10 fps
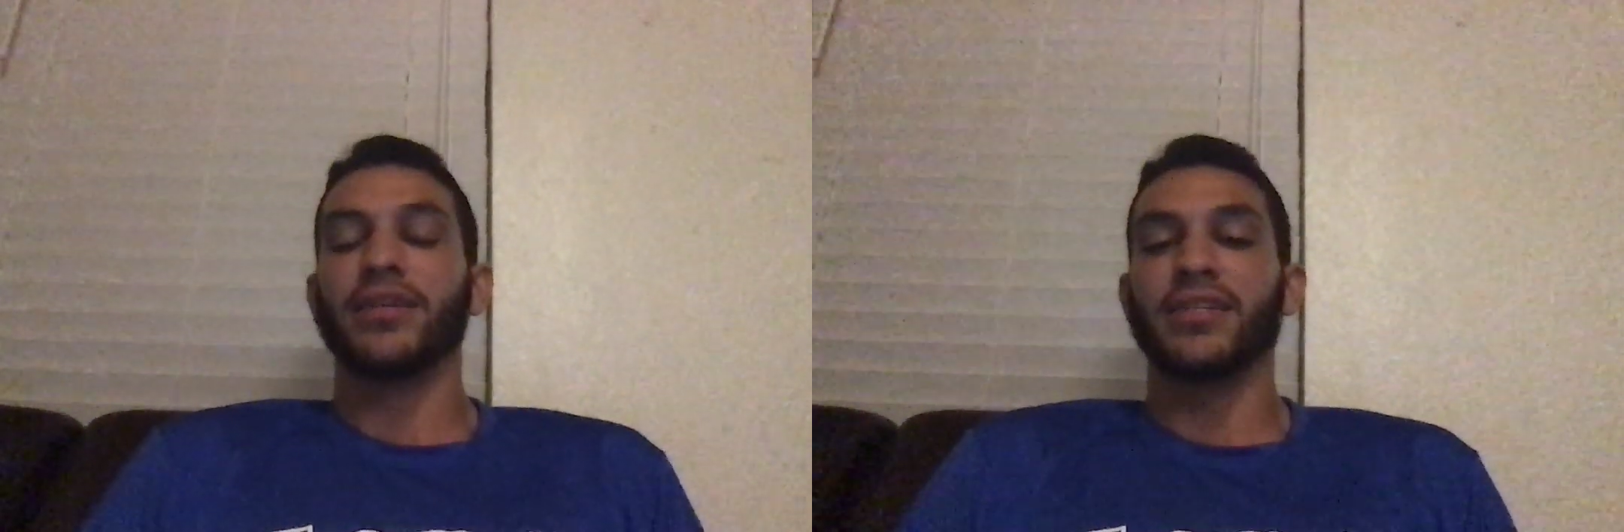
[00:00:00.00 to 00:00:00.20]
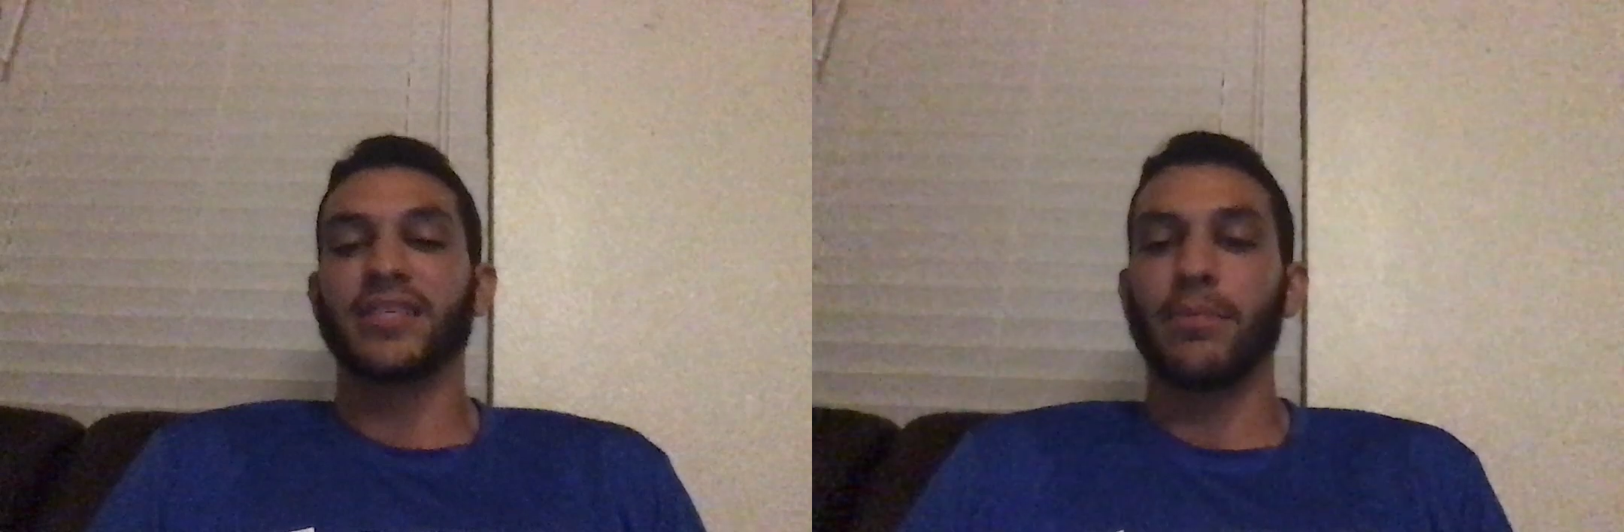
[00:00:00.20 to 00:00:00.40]

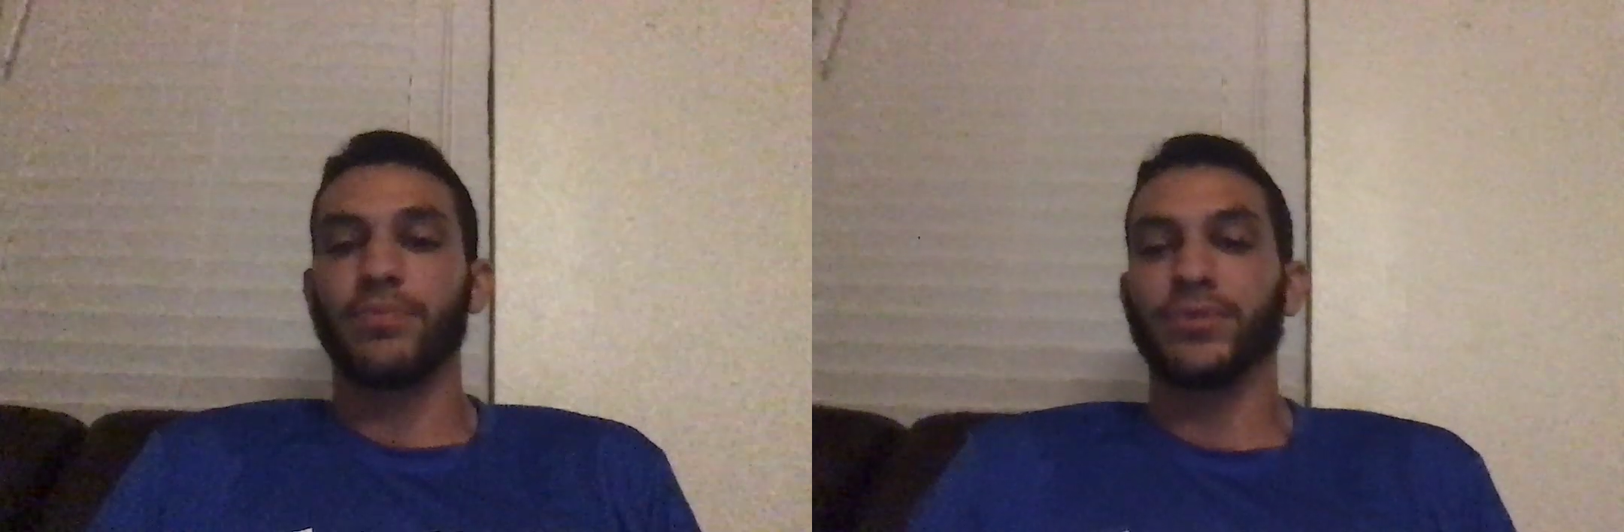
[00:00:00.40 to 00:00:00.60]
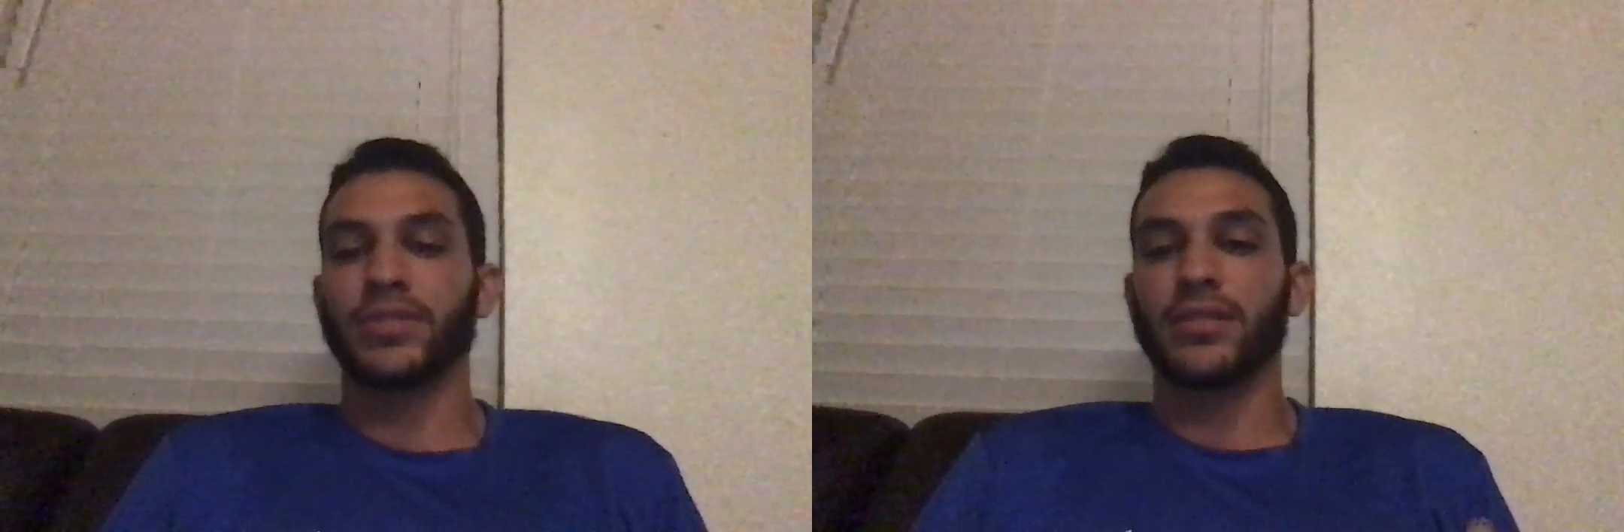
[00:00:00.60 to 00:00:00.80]
The
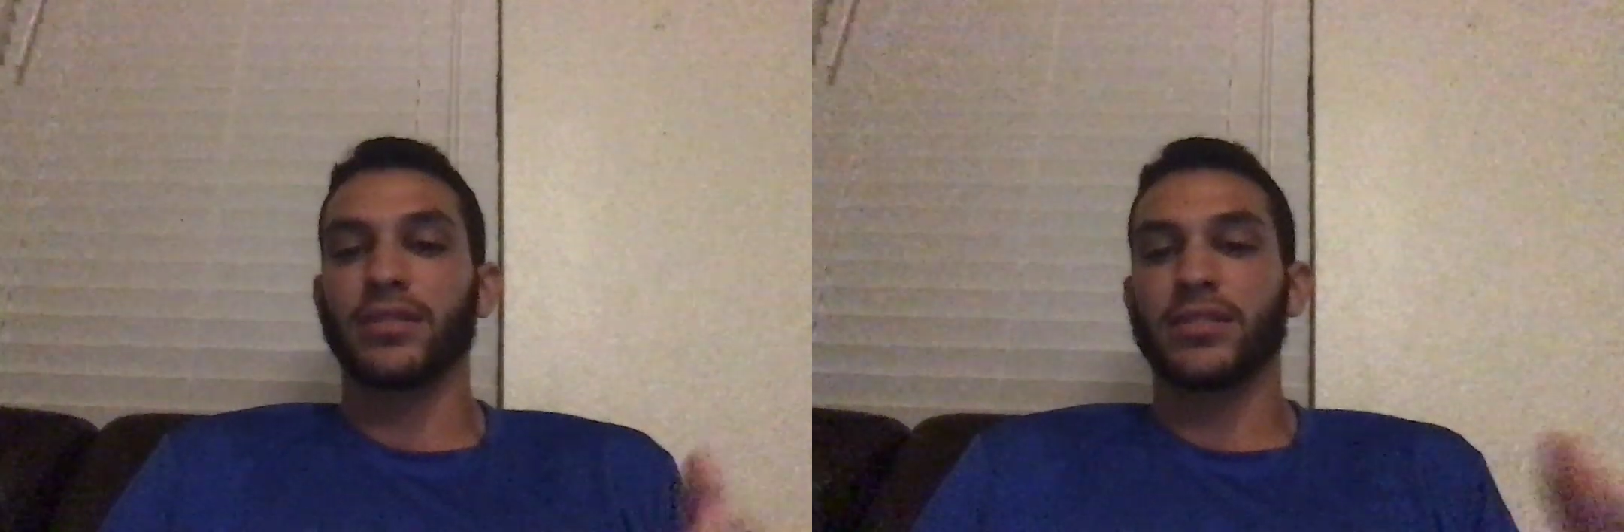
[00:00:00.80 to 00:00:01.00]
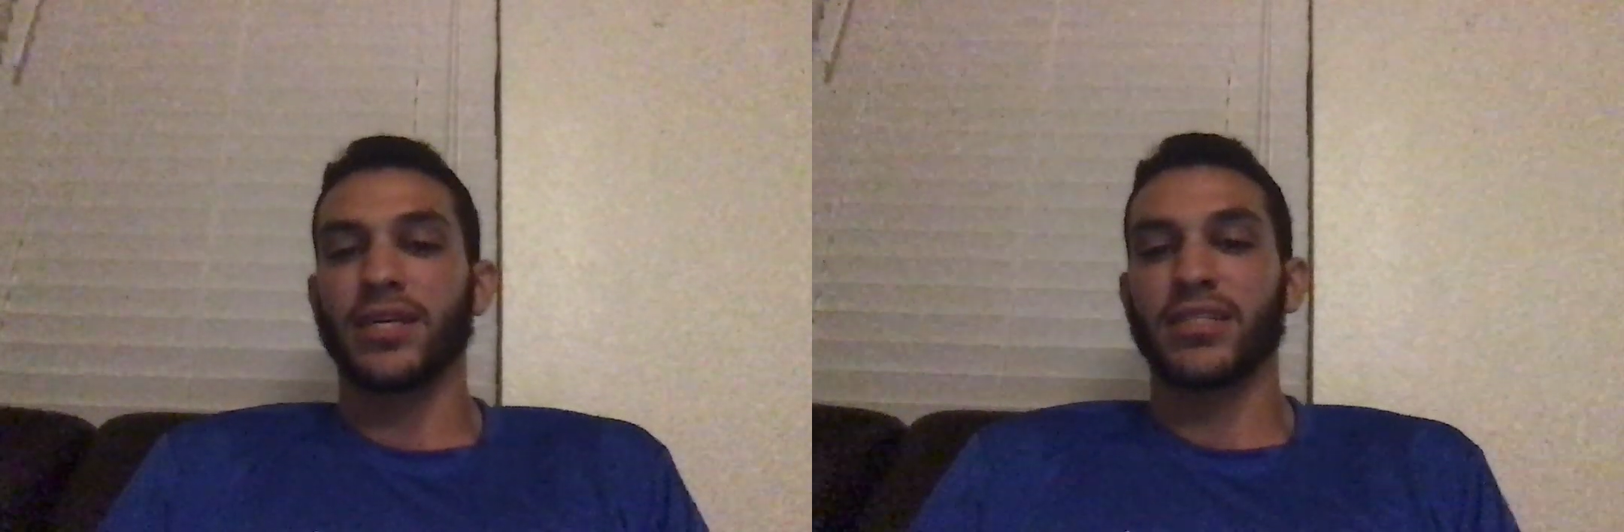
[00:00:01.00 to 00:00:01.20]
examples that
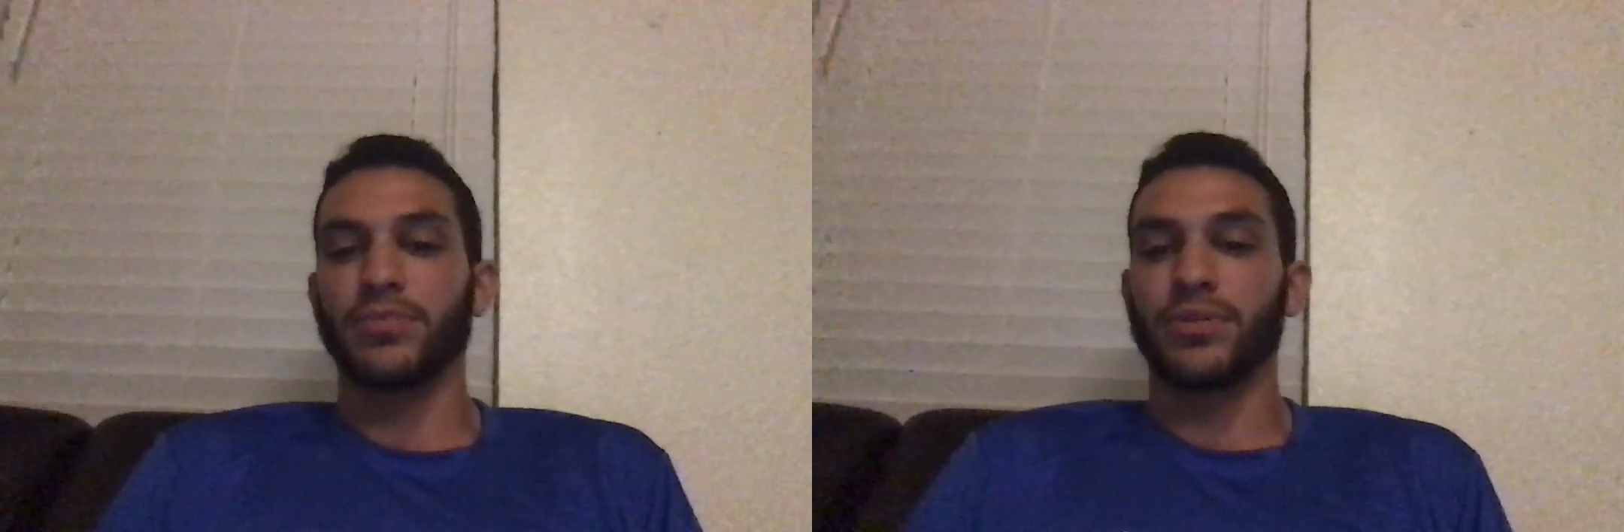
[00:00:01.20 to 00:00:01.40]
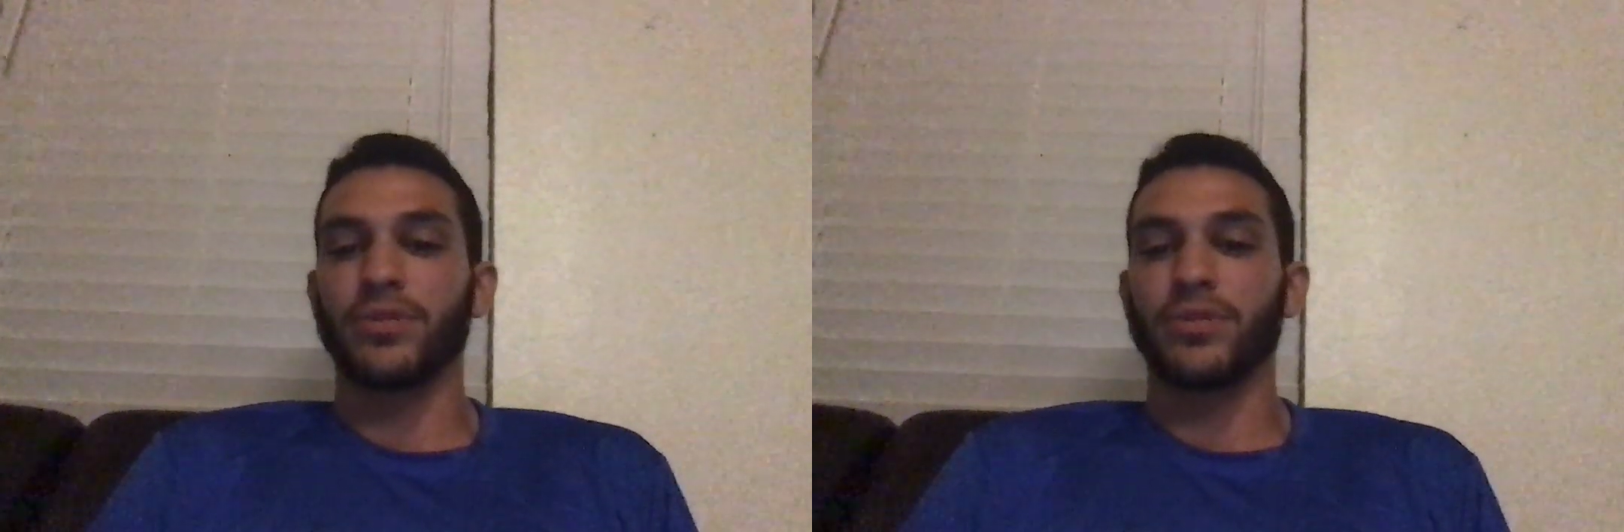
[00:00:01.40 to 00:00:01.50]
the textbook